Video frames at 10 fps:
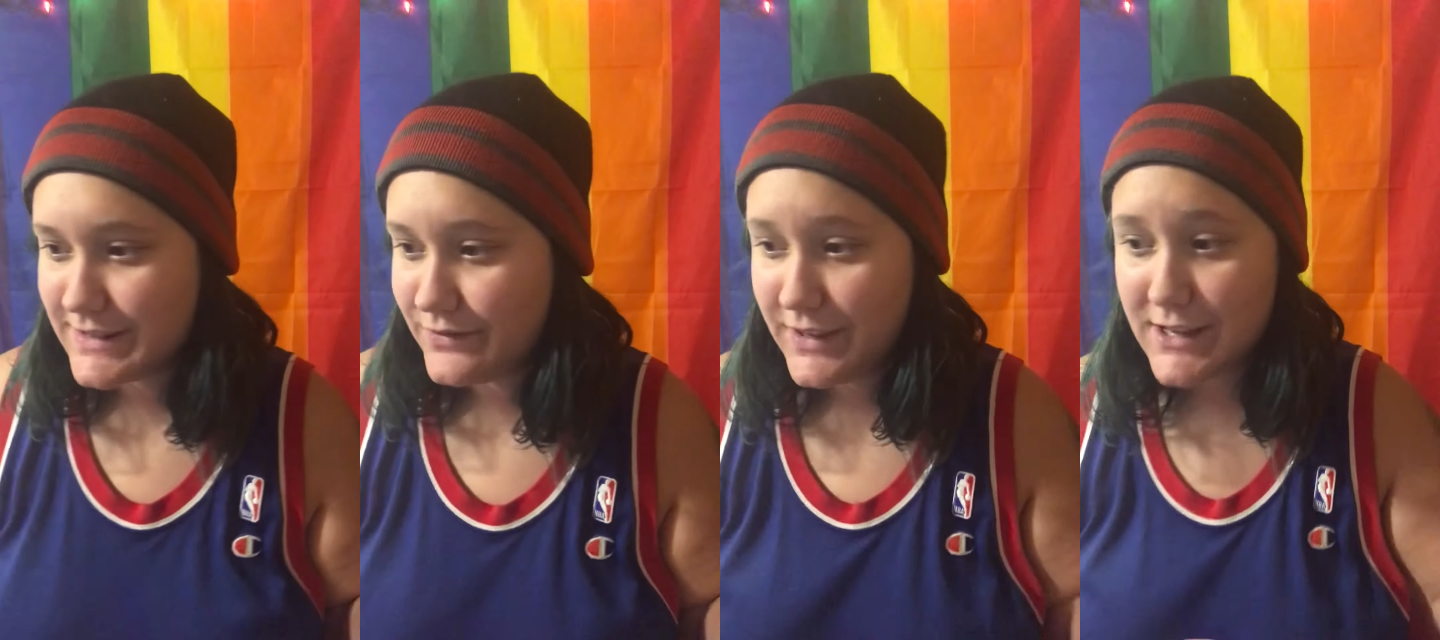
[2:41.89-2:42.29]

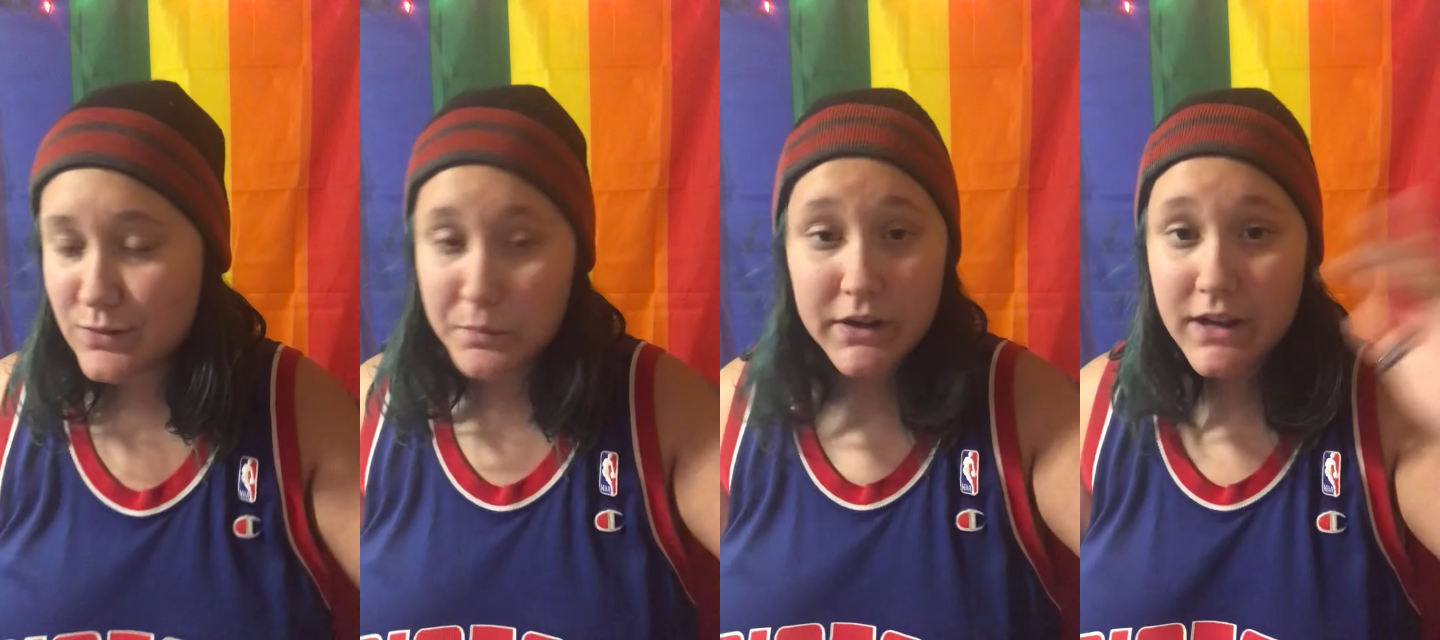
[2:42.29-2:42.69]
If you guys
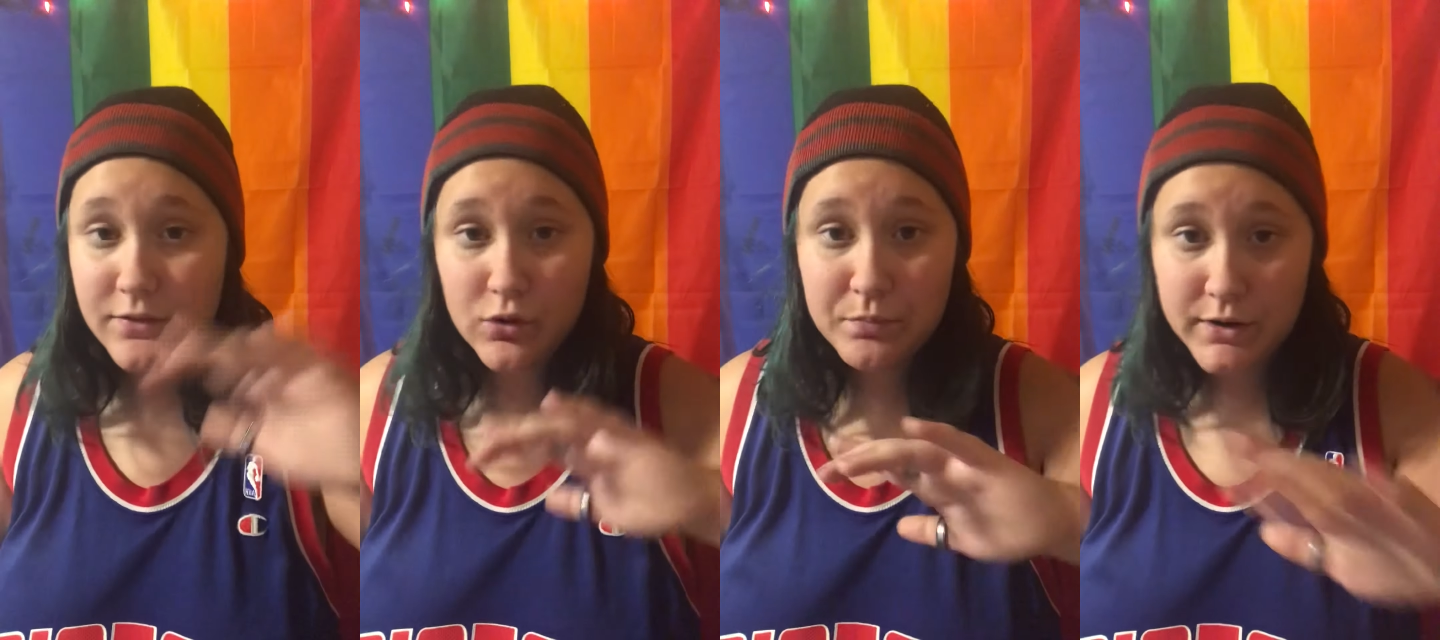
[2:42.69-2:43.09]
want me to give
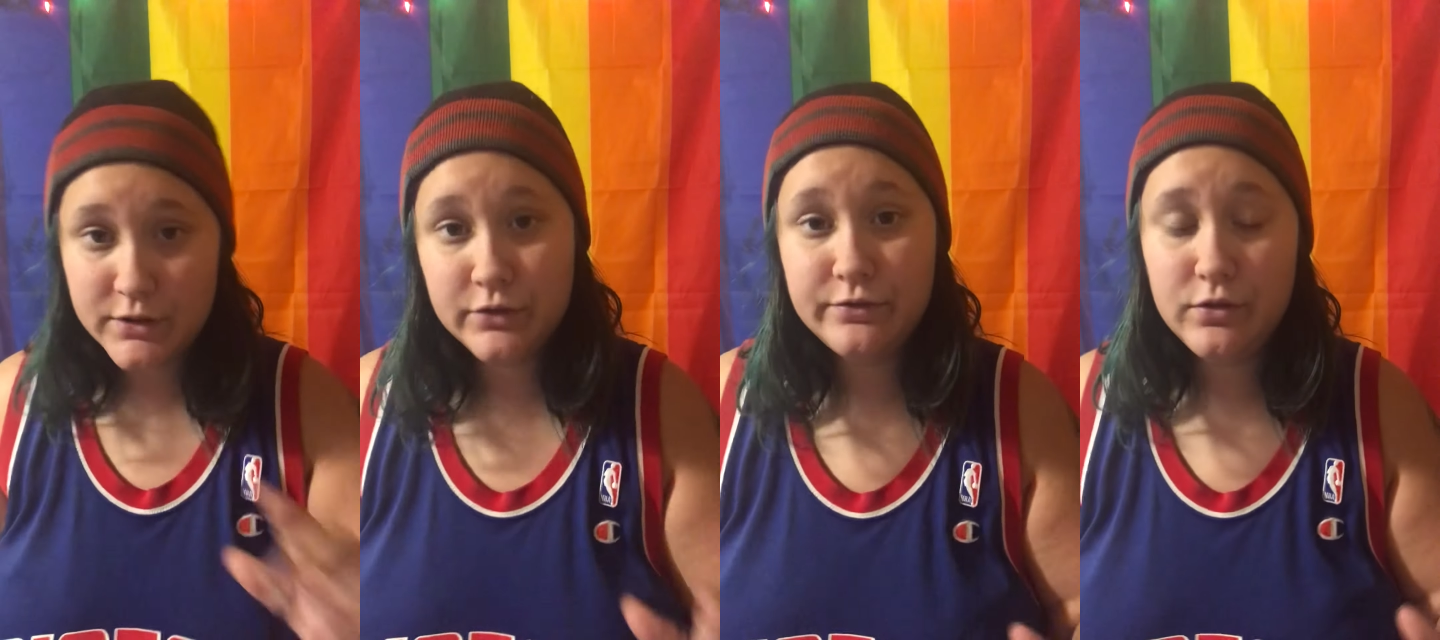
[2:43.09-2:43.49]
you a
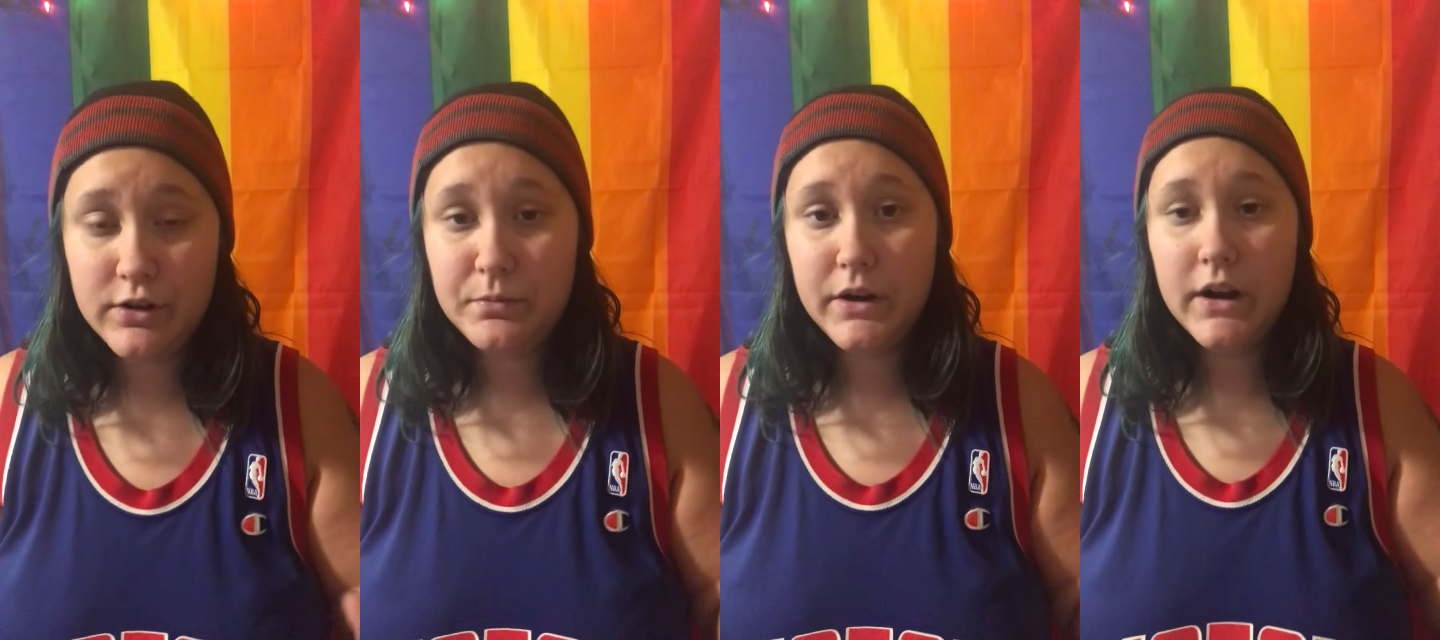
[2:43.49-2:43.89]
personal phone
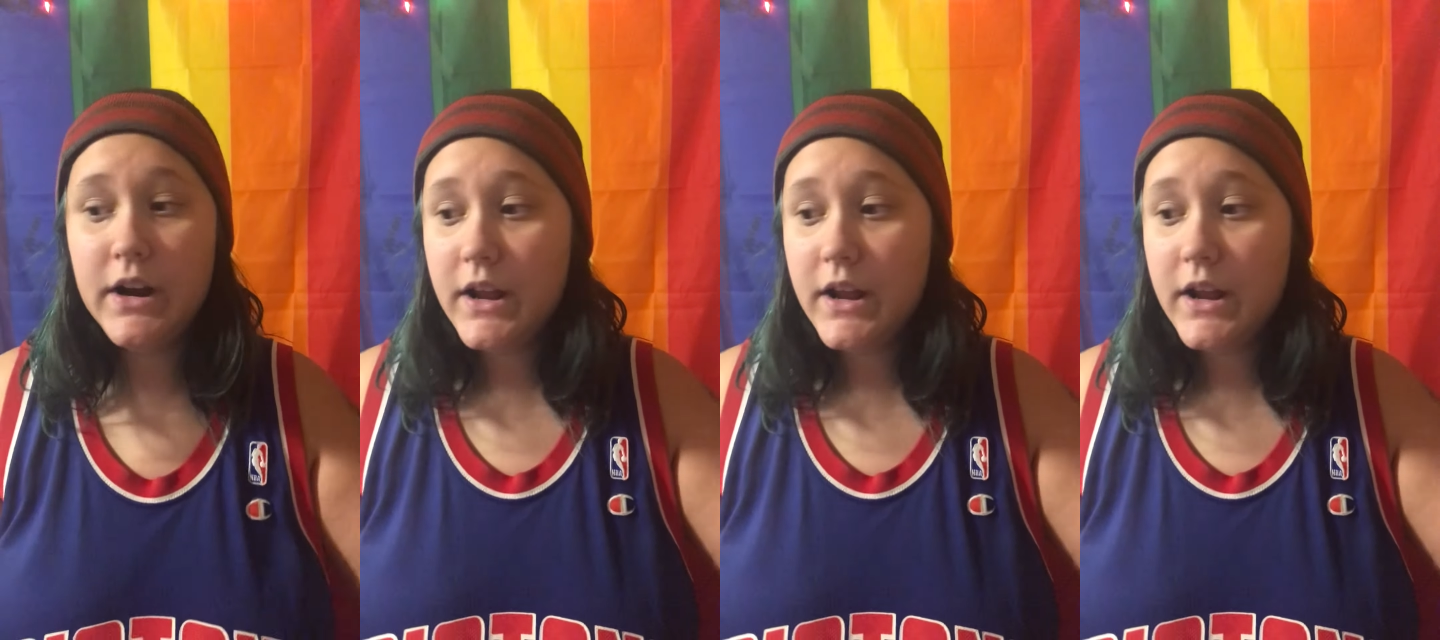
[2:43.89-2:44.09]
number